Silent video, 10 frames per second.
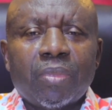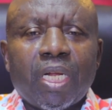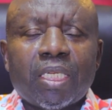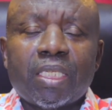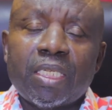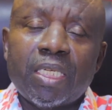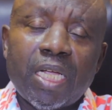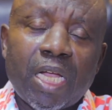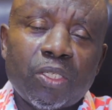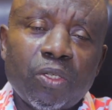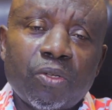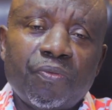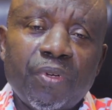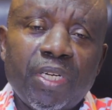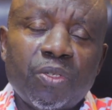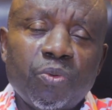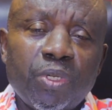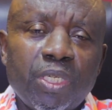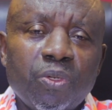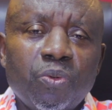that He has not finished
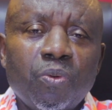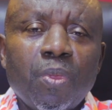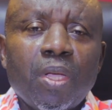with you.